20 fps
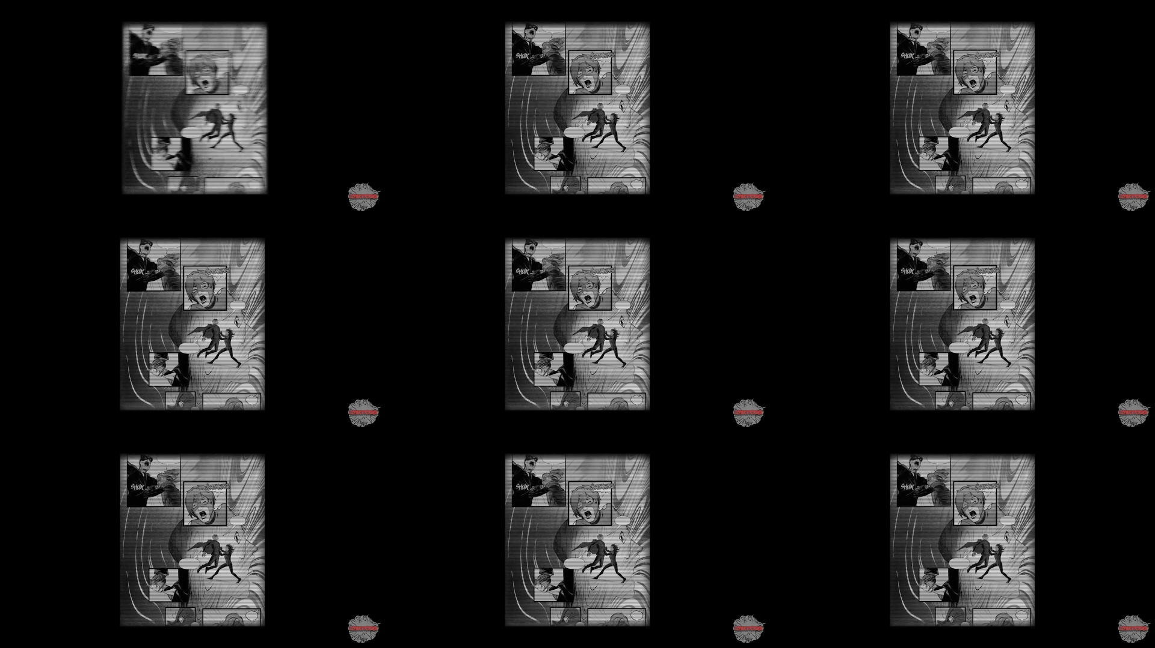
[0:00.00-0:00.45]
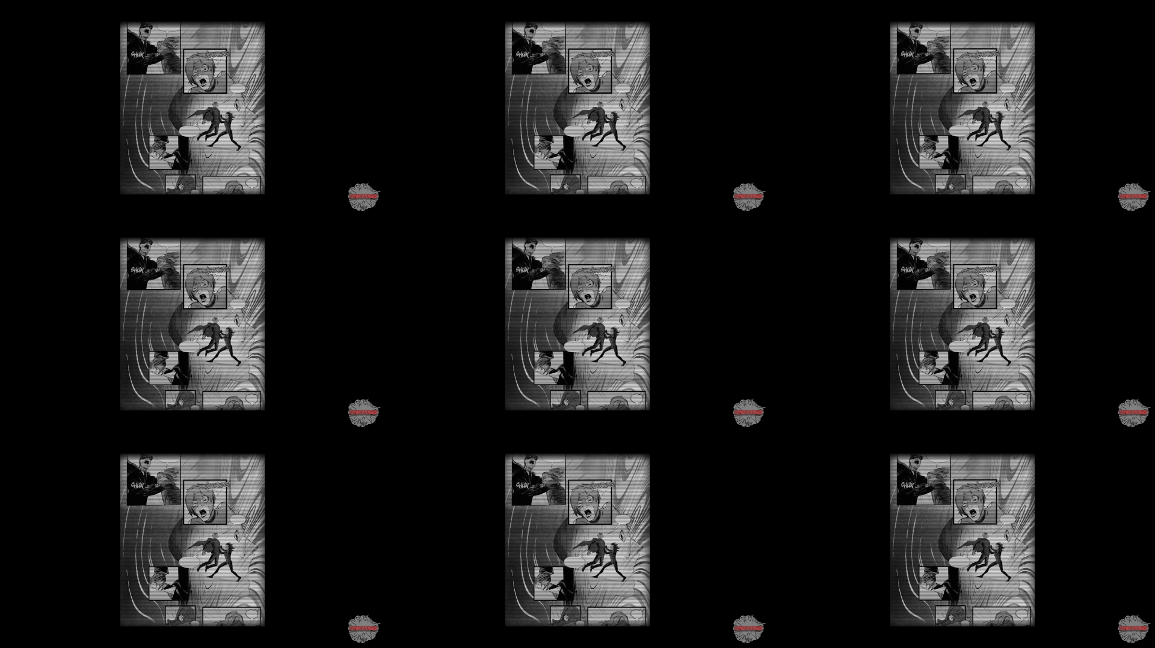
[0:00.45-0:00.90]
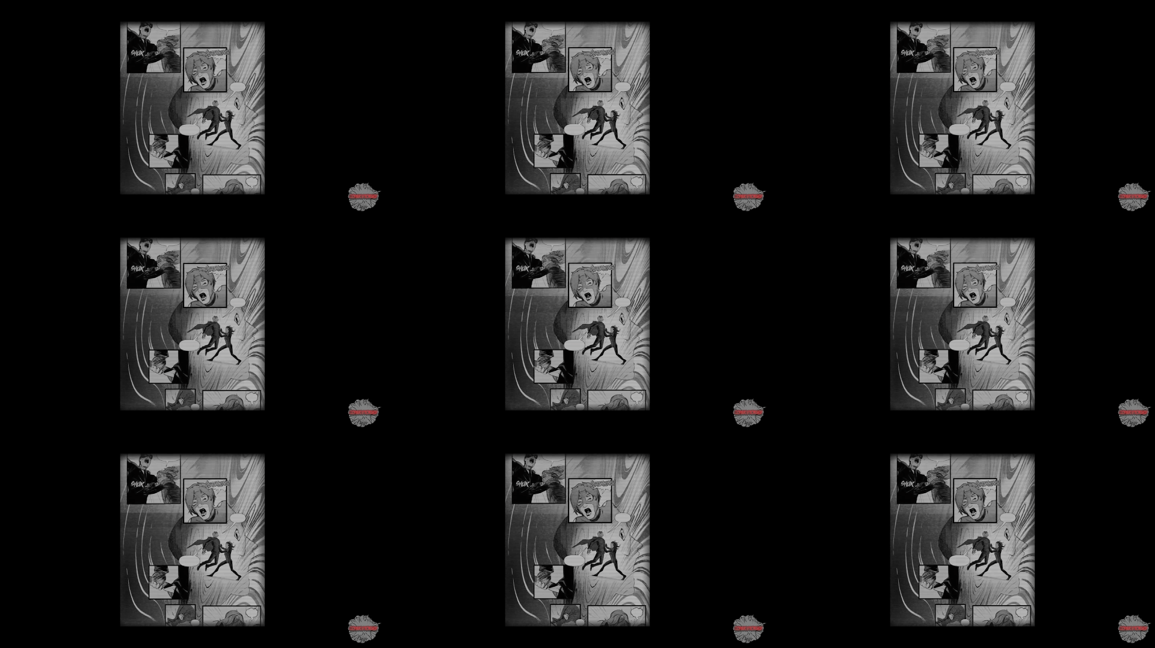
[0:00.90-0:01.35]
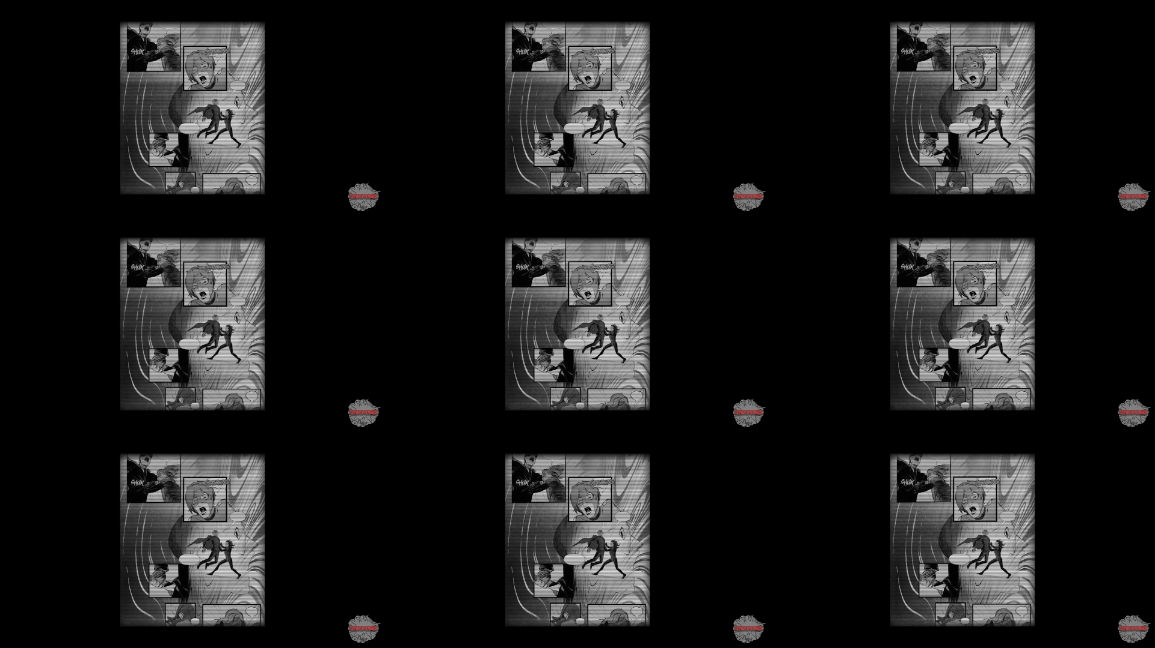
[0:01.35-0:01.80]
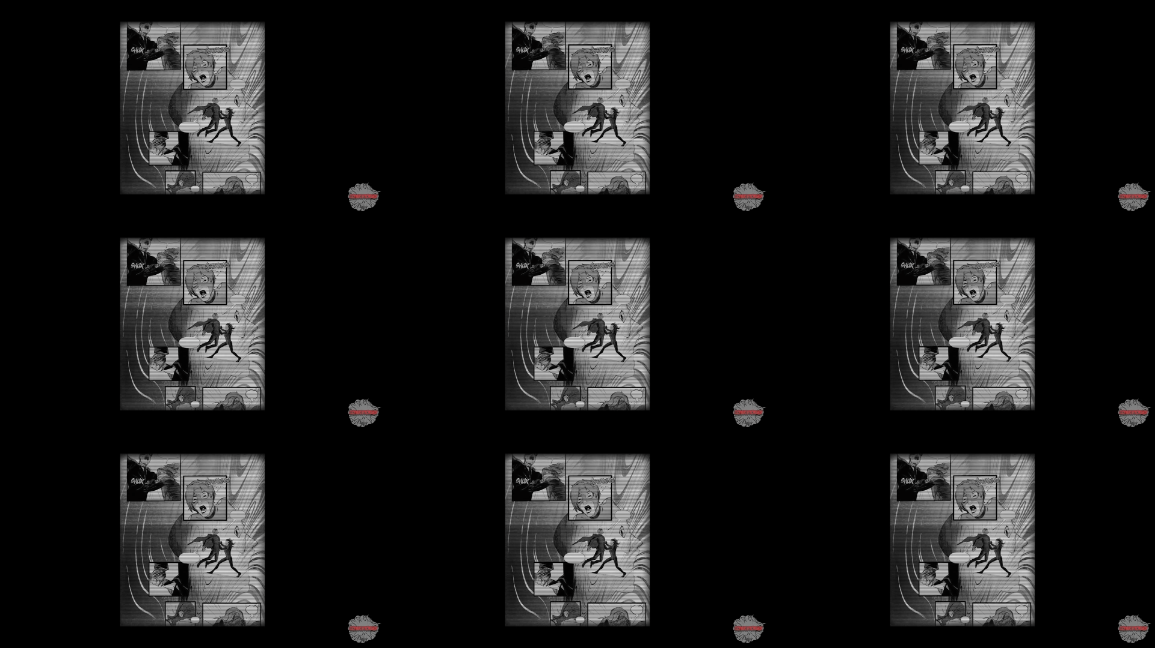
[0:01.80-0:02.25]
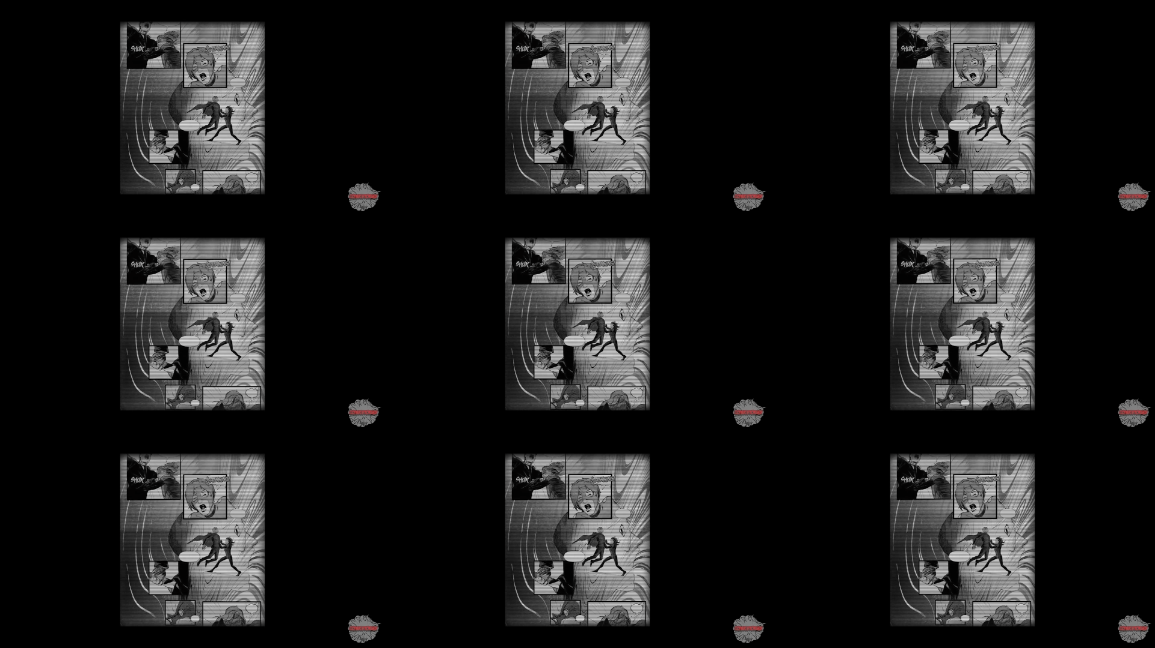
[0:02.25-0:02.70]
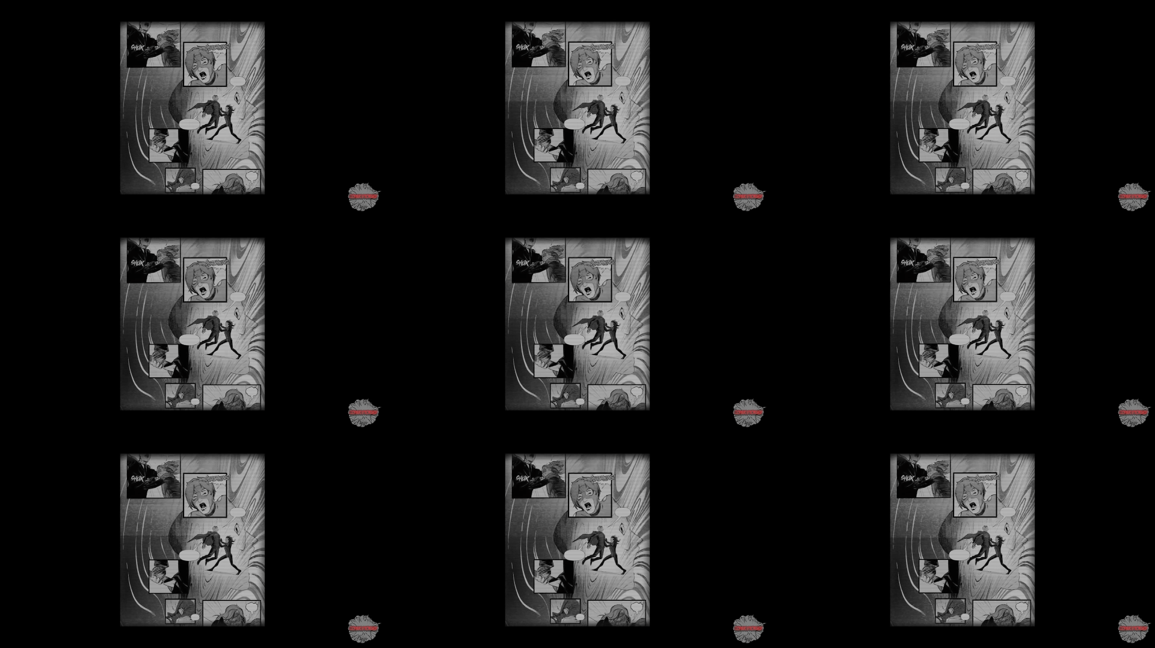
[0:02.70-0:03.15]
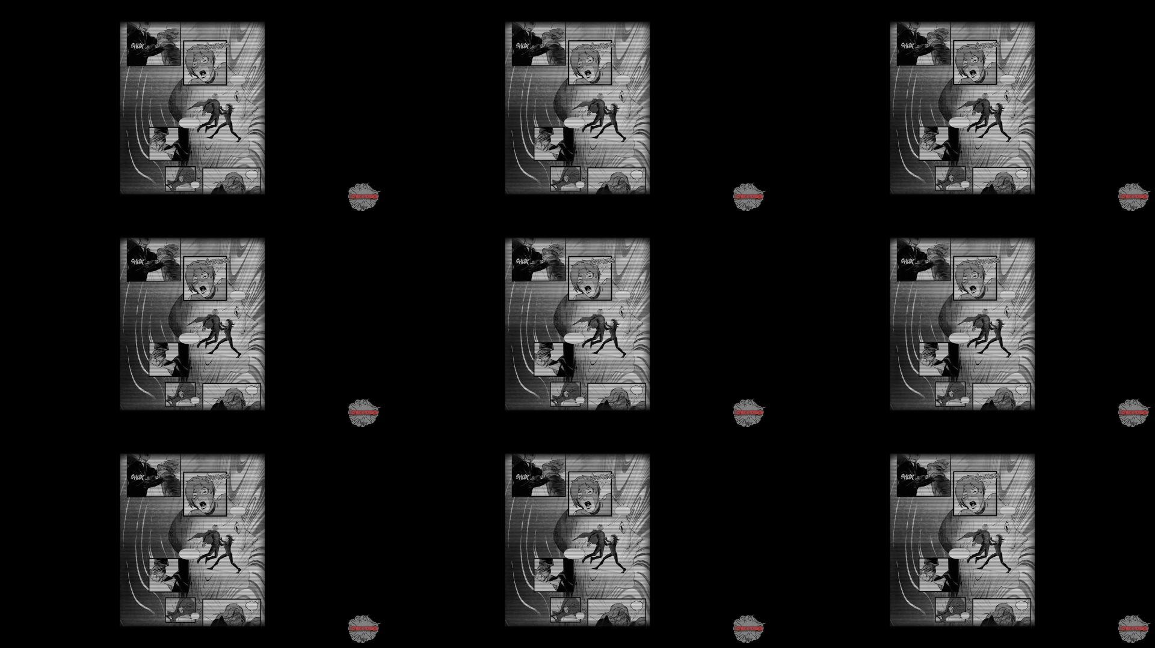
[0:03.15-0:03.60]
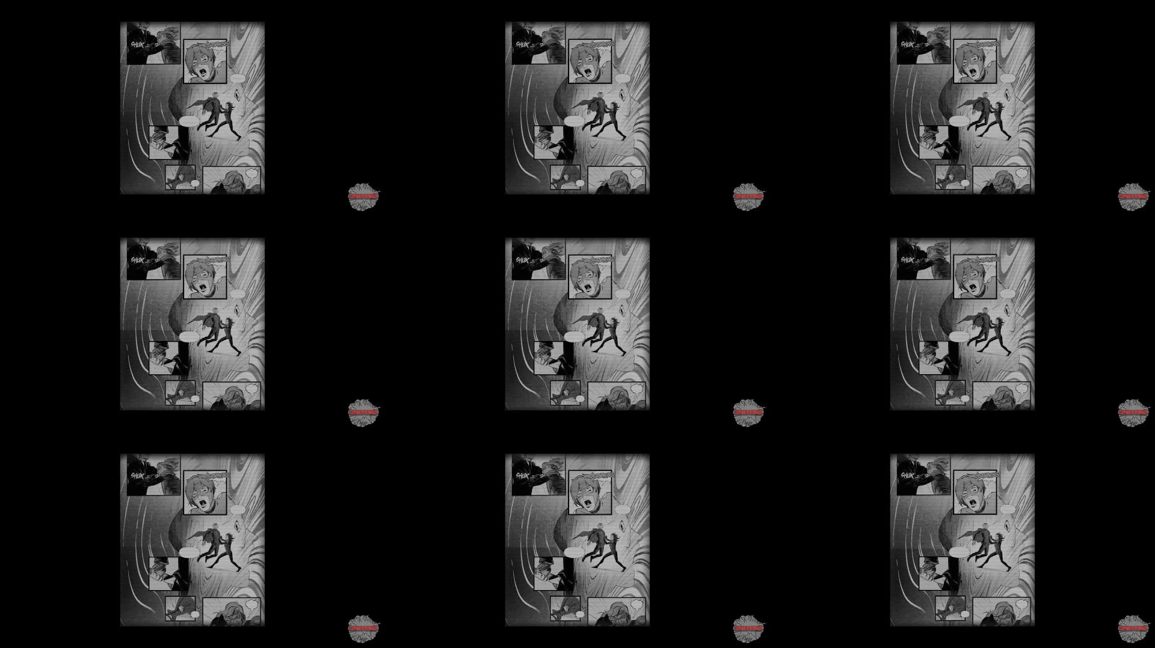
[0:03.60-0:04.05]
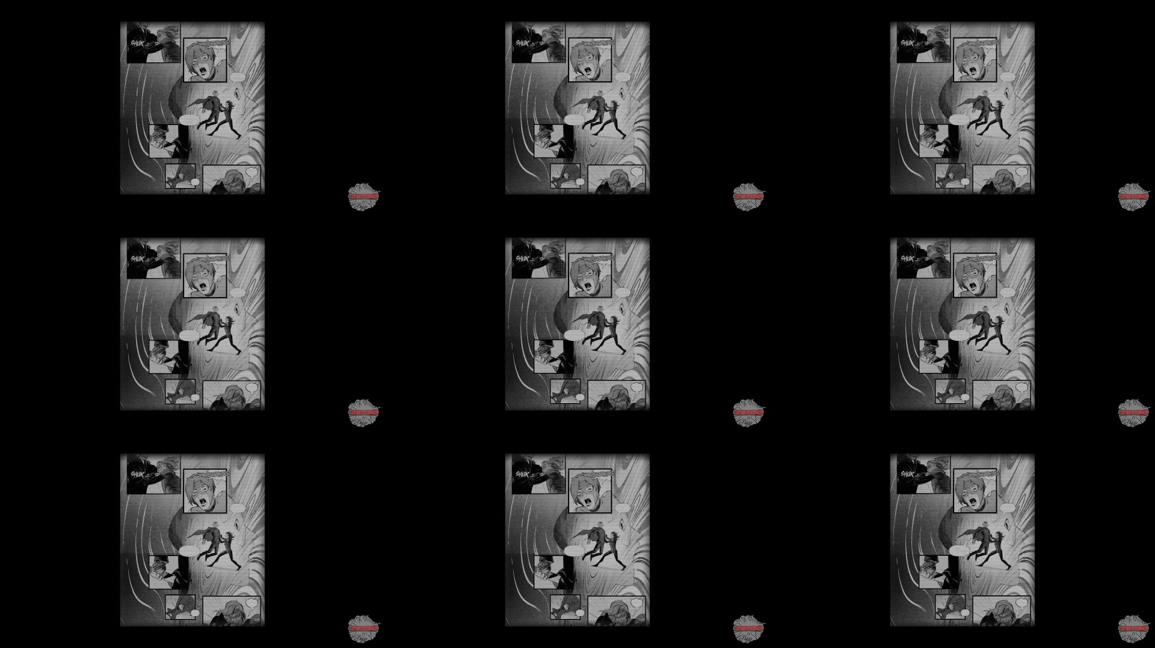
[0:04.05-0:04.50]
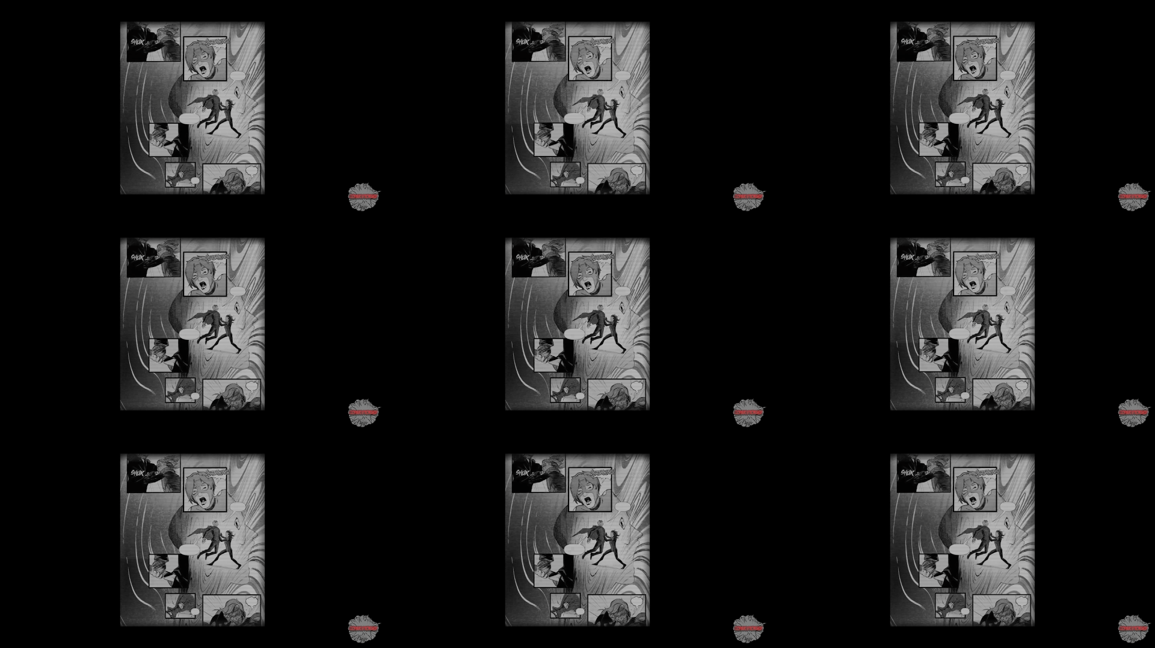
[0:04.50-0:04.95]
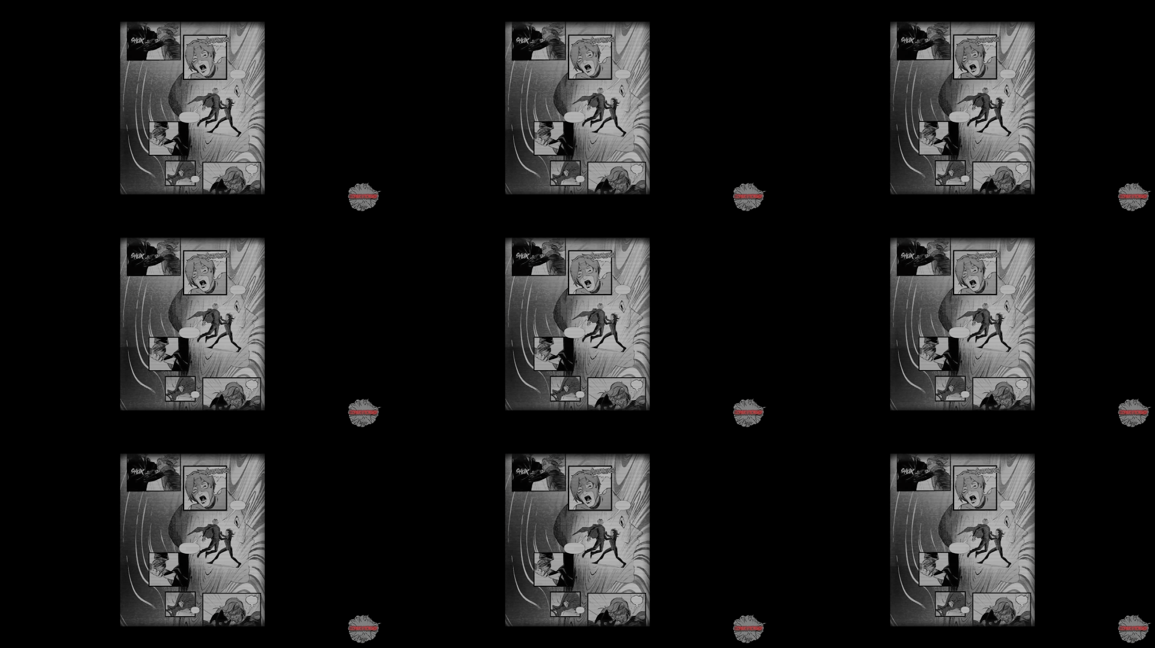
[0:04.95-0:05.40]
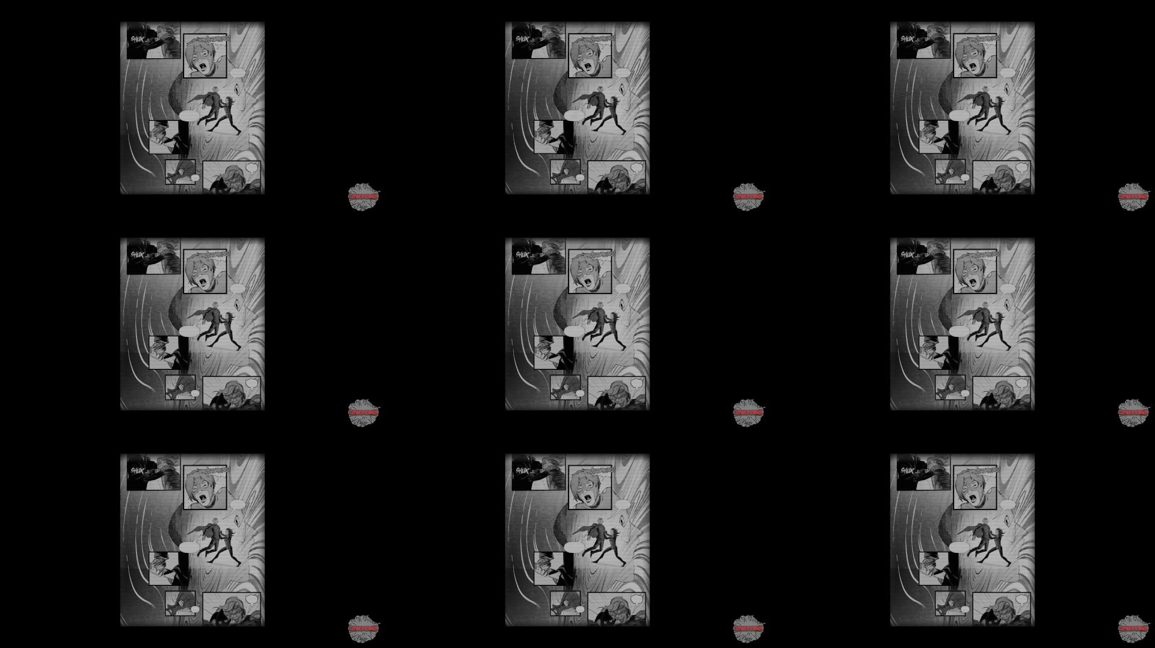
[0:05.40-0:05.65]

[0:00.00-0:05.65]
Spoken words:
No face is visible, so there are no lips to read.